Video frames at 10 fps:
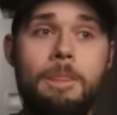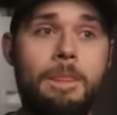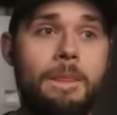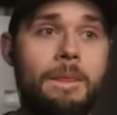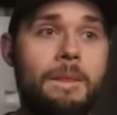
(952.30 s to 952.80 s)

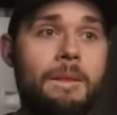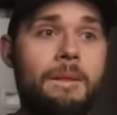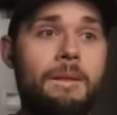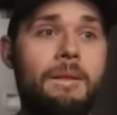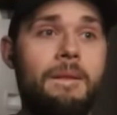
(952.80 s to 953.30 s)

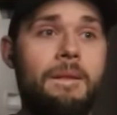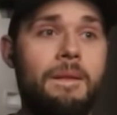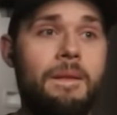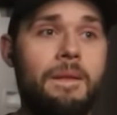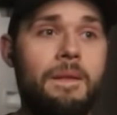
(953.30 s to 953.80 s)

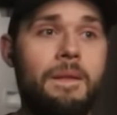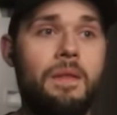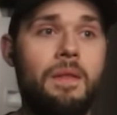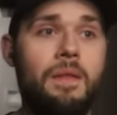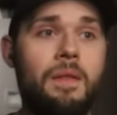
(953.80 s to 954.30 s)

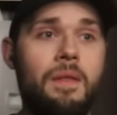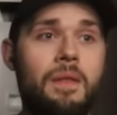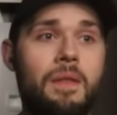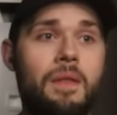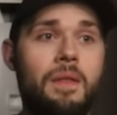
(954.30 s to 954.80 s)

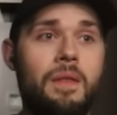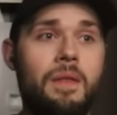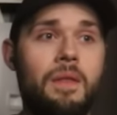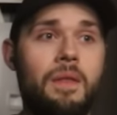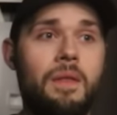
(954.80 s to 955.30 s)

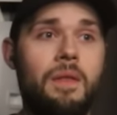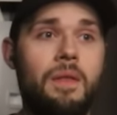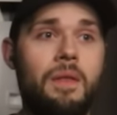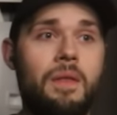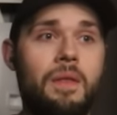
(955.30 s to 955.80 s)
This person isn't speaking.